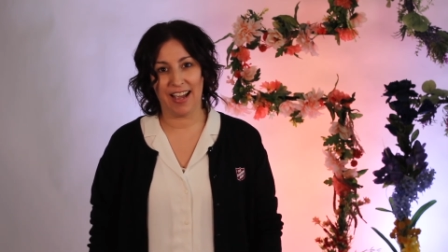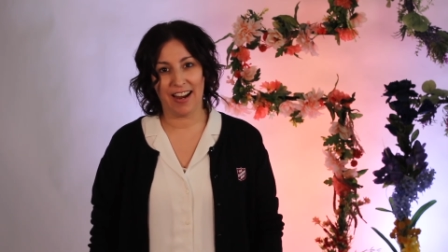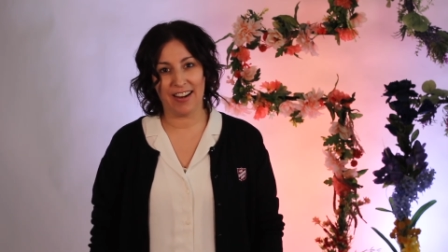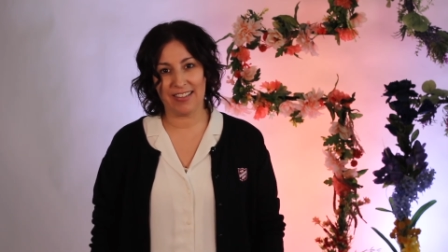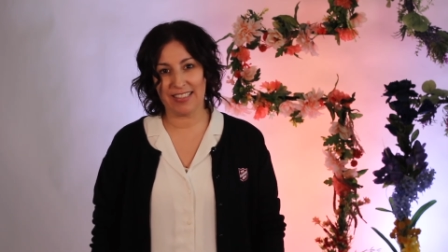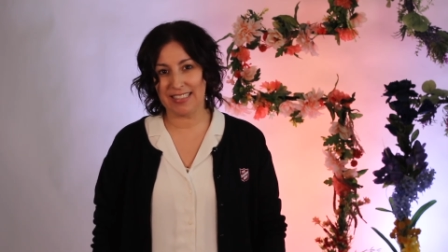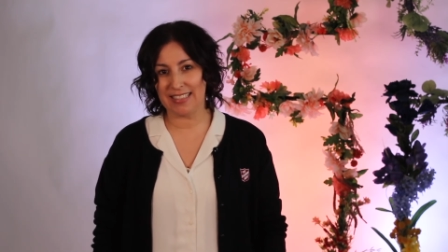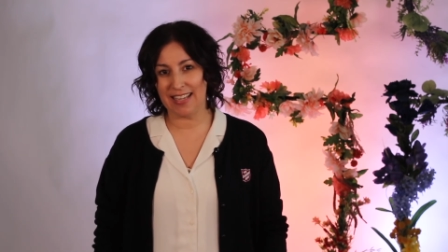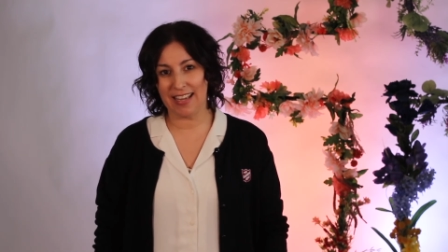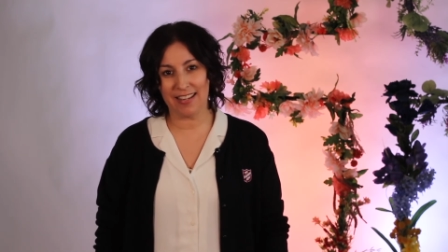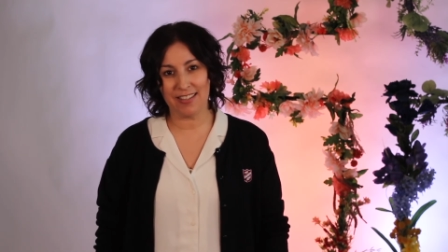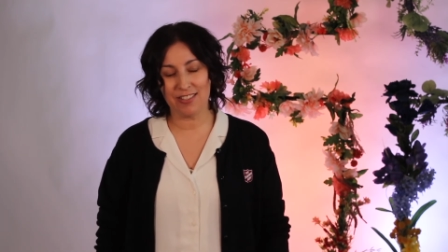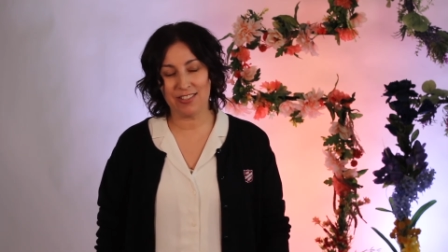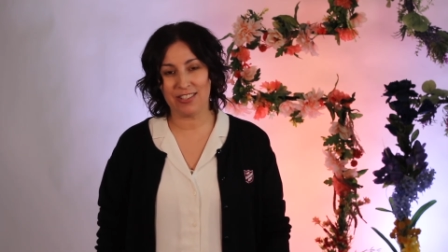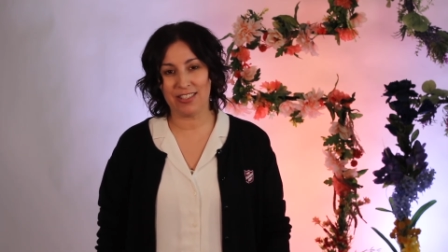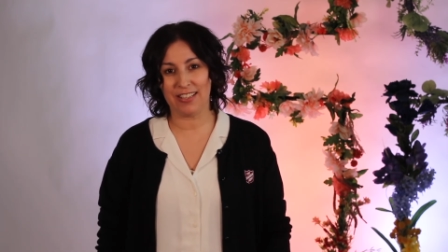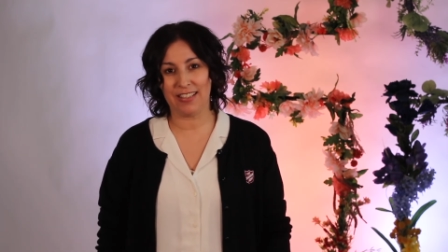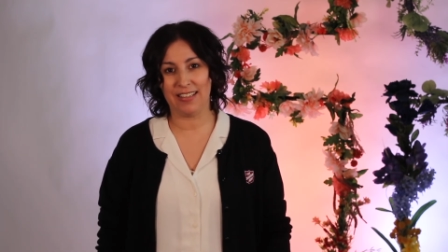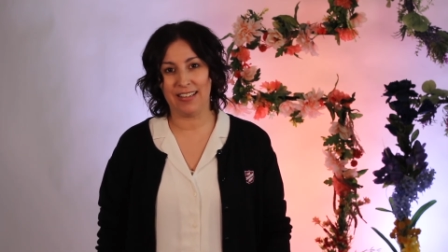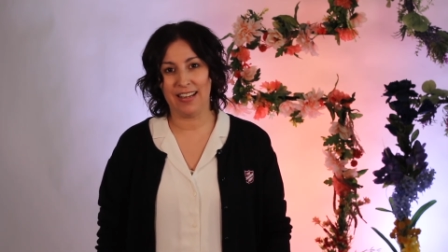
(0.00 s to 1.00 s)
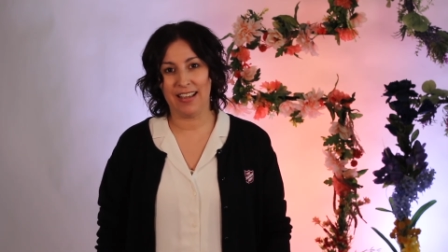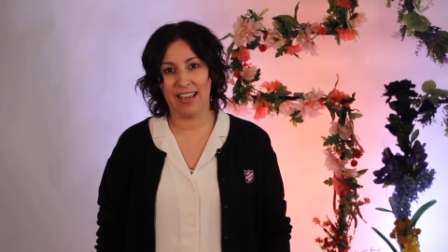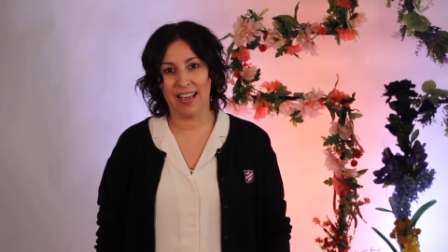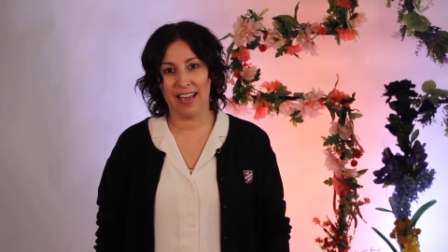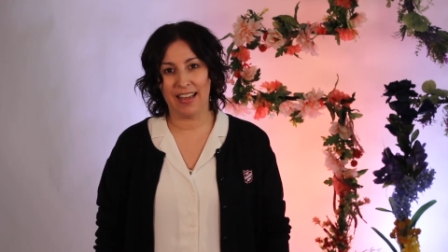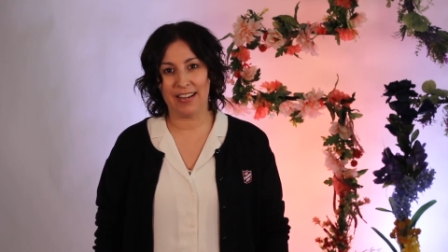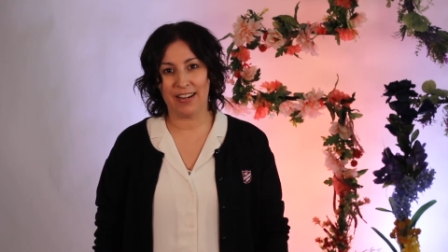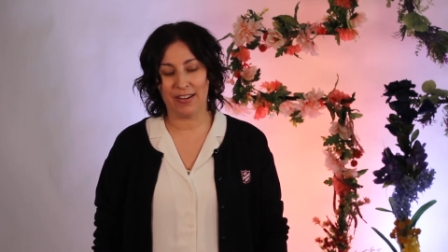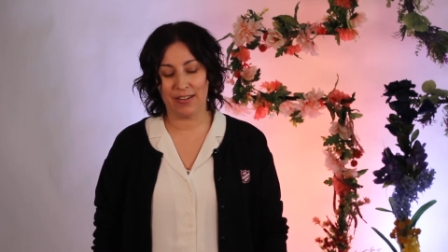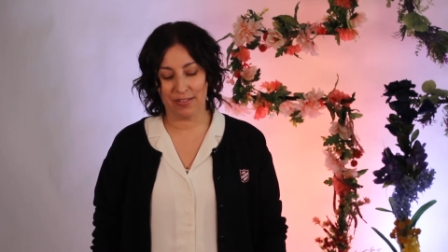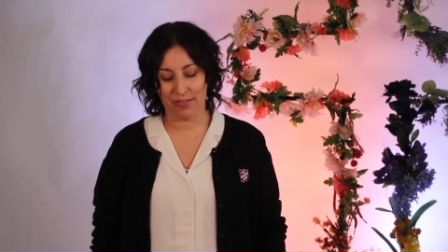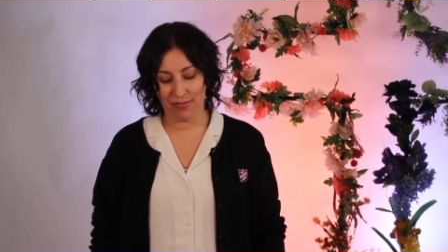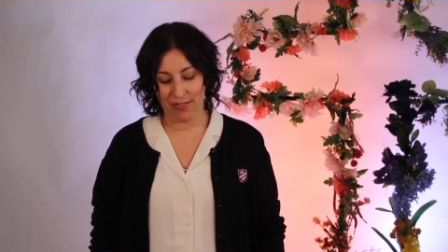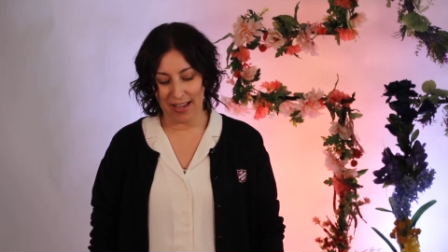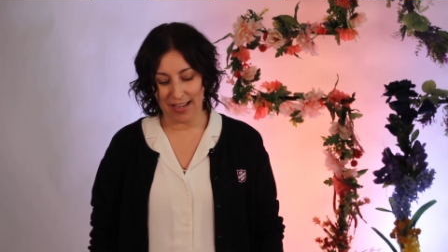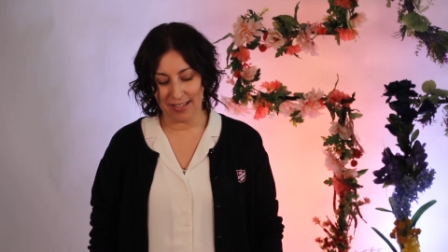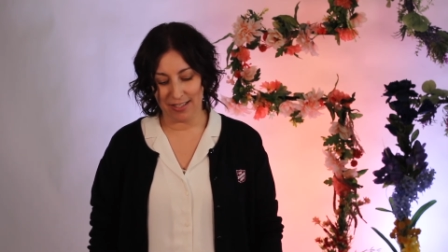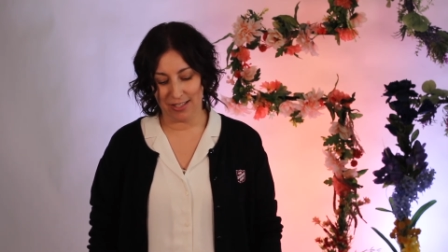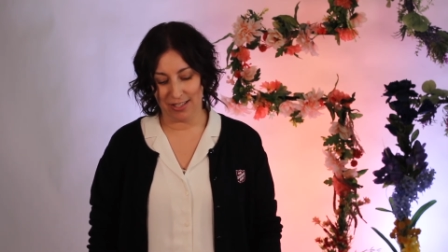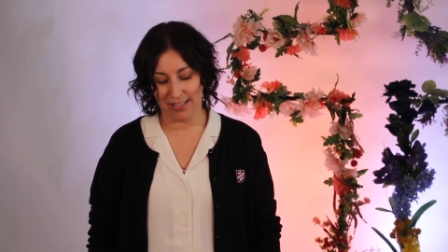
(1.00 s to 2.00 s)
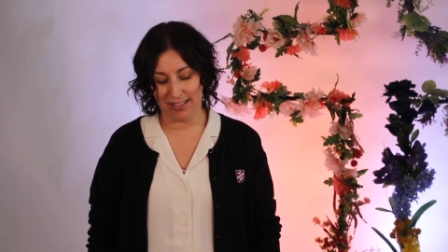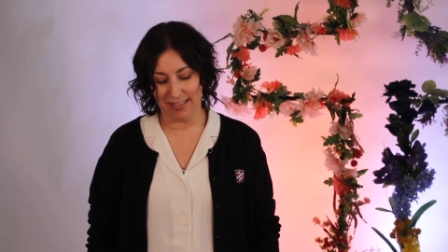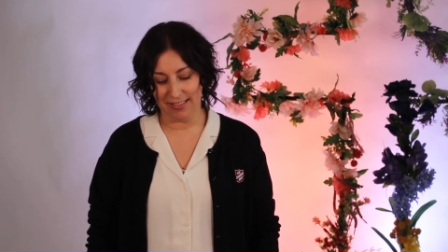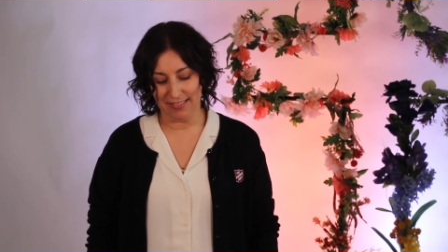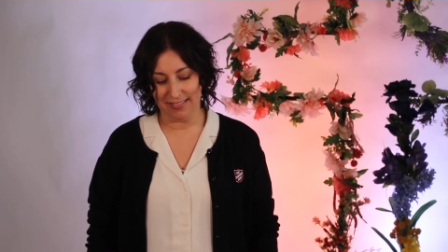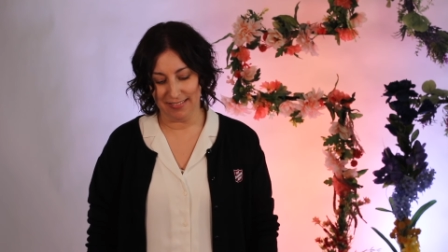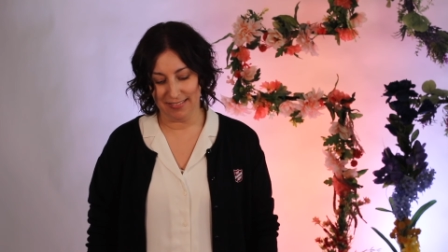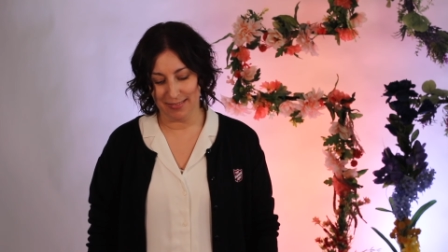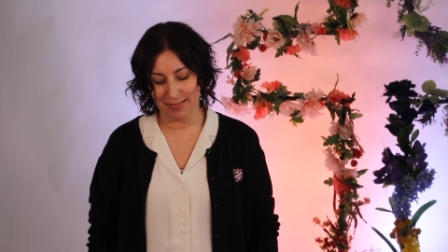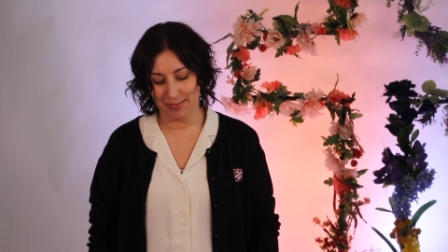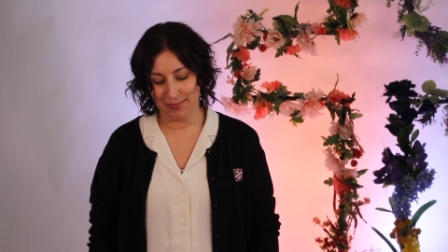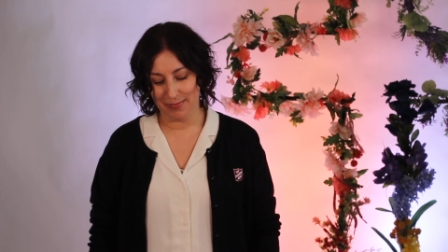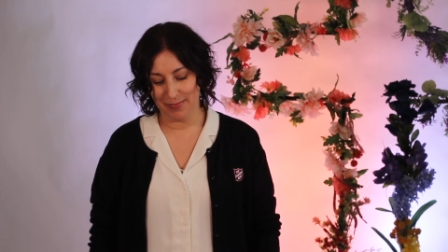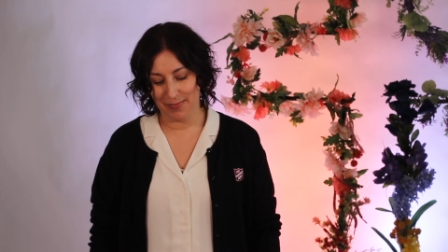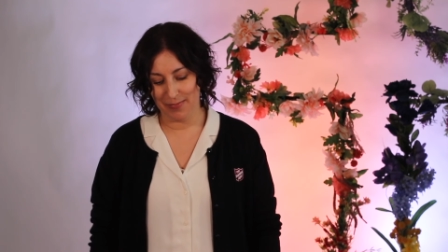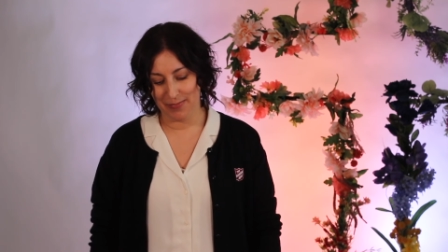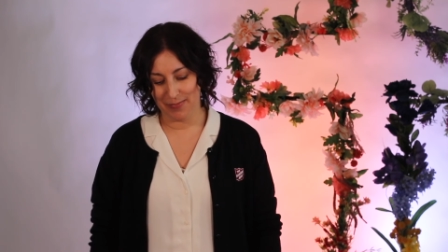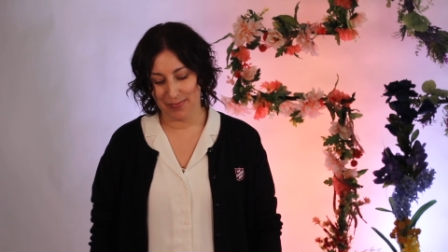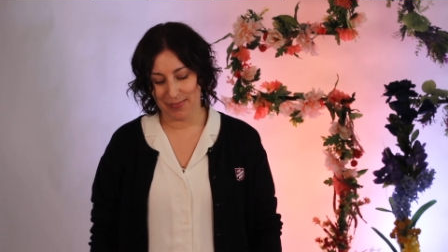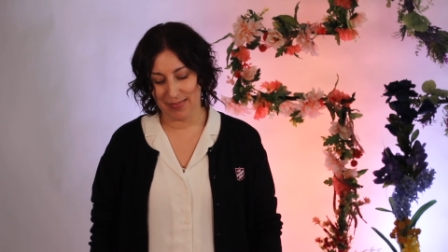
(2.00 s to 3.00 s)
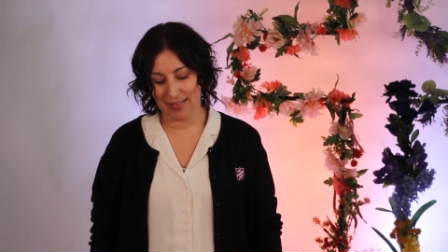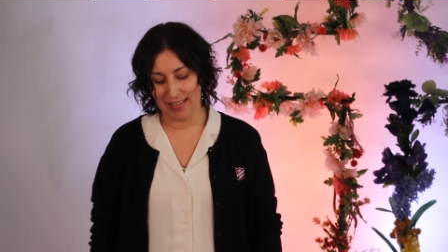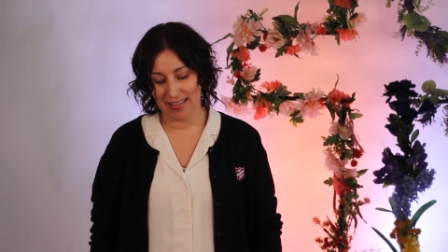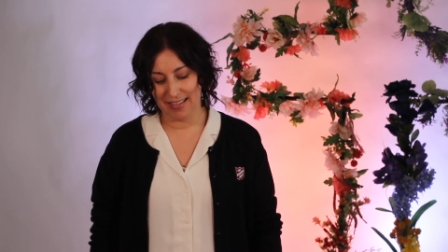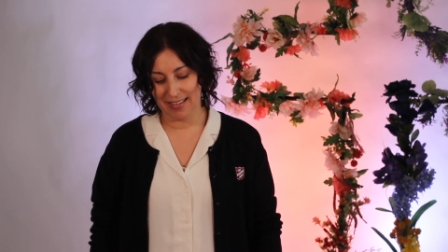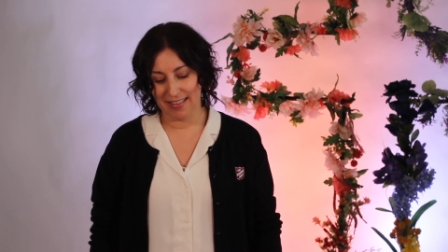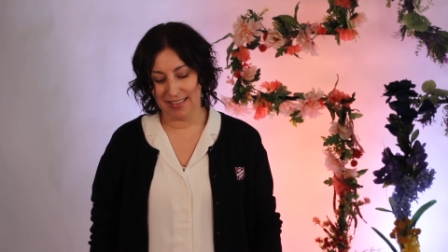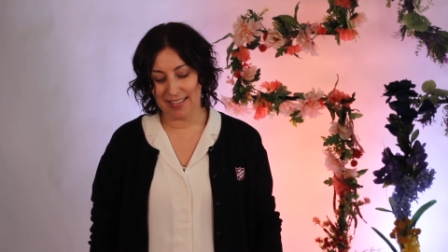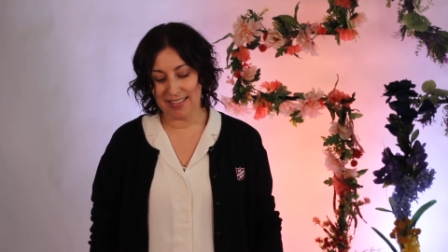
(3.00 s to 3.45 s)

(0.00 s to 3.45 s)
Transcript: our attention, and our affection.